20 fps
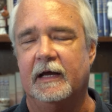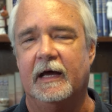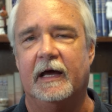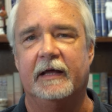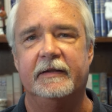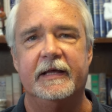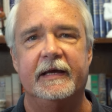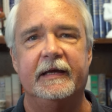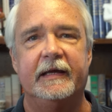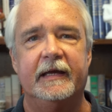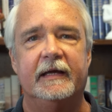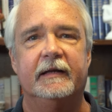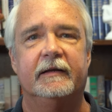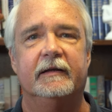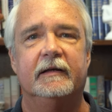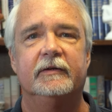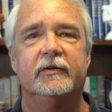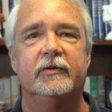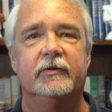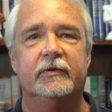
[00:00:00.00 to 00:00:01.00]
and they
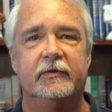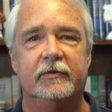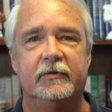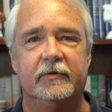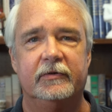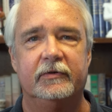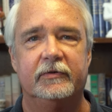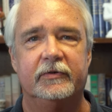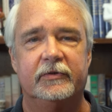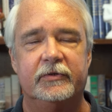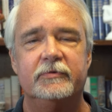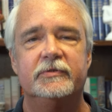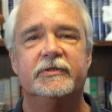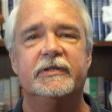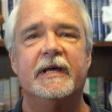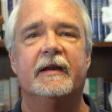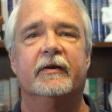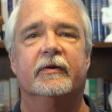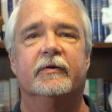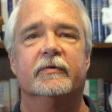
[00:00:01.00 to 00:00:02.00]
get 2
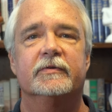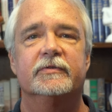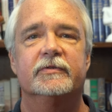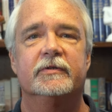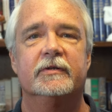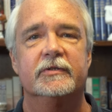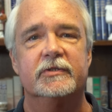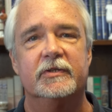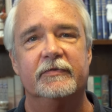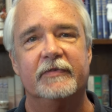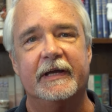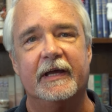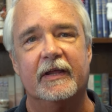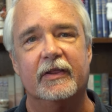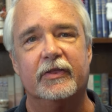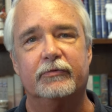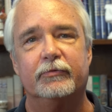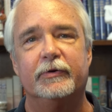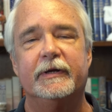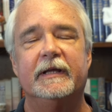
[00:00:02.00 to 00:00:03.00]
senators. So they
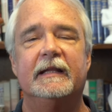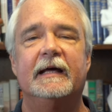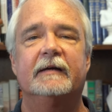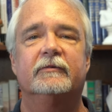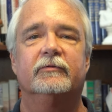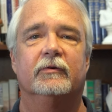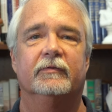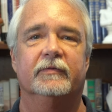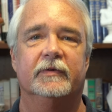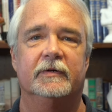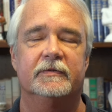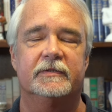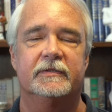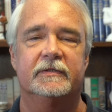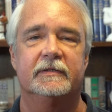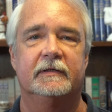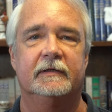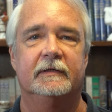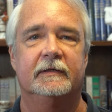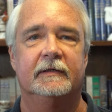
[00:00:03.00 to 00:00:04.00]
get 3 electoral votes.